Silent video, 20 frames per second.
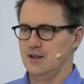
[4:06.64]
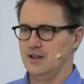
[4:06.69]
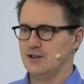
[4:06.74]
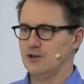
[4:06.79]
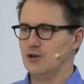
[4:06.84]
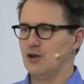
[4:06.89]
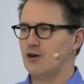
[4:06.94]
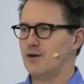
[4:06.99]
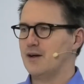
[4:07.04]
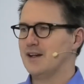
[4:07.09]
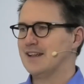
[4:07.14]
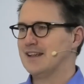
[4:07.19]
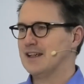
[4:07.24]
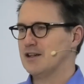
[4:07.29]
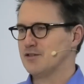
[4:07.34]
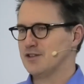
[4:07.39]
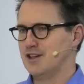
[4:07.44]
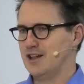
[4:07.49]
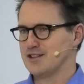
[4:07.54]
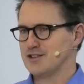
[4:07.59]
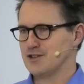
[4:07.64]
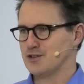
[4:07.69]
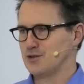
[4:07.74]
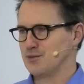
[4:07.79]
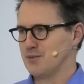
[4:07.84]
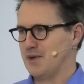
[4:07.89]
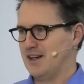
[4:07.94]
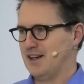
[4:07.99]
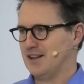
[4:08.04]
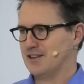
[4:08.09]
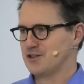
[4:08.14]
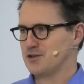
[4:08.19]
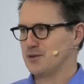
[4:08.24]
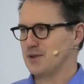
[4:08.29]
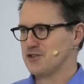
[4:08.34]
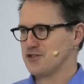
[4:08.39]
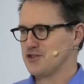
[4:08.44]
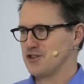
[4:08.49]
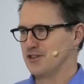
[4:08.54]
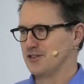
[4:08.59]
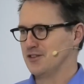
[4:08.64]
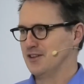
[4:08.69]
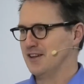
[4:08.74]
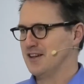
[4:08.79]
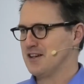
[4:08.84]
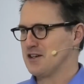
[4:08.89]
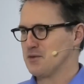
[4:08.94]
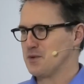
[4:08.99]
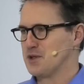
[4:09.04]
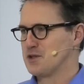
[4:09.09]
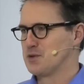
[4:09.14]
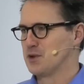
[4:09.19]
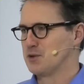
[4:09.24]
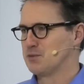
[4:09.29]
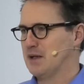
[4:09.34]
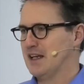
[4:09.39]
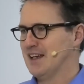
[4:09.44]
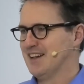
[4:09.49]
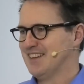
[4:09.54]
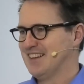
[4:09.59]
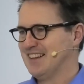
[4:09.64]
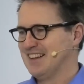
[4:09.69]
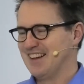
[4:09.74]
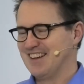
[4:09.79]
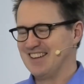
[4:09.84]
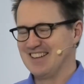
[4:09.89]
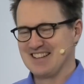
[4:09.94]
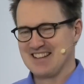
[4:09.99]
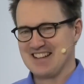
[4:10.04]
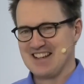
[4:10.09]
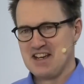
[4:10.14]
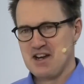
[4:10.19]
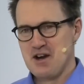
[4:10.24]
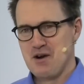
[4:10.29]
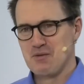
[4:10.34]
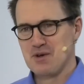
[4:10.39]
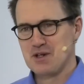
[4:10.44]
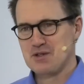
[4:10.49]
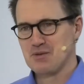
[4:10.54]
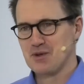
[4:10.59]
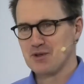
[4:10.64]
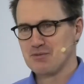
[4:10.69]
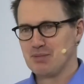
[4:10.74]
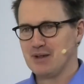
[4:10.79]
you already gave an answer to my next question, which would